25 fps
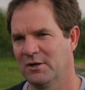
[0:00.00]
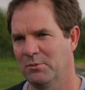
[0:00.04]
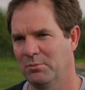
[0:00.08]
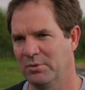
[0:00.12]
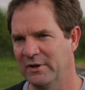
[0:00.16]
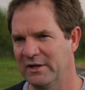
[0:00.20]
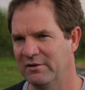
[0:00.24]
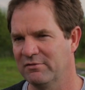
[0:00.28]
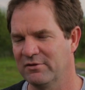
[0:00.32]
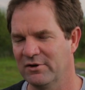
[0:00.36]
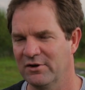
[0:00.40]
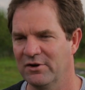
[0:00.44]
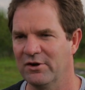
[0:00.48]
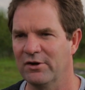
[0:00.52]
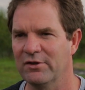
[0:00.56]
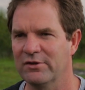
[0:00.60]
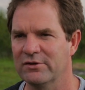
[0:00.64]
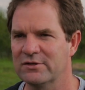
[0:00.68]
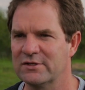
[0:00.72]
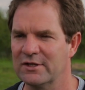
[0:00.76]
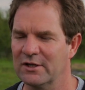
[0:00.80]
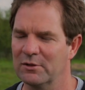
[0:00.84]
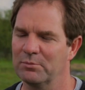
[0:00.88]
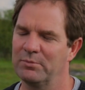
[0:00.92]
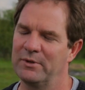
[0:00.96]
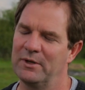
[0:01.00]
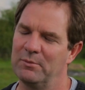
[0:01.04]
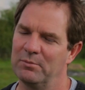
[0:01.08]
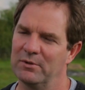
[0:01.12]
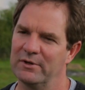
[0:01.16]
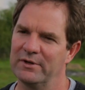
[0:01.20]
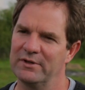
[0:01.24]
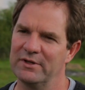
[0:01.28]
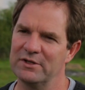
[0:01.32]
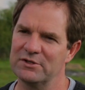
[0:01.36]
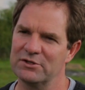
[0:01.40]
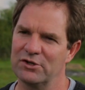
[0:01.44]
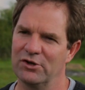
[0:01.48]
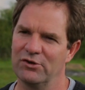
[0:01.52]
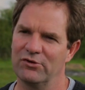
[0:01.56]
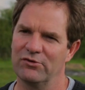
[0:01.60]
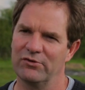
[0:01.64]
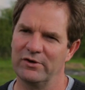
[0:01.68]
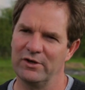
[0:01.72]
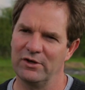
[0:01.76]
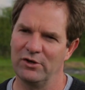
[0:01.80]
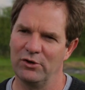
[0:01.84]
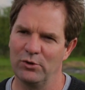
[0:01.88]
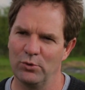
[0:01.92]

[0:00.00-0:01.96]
Believe it or not there's still people in this country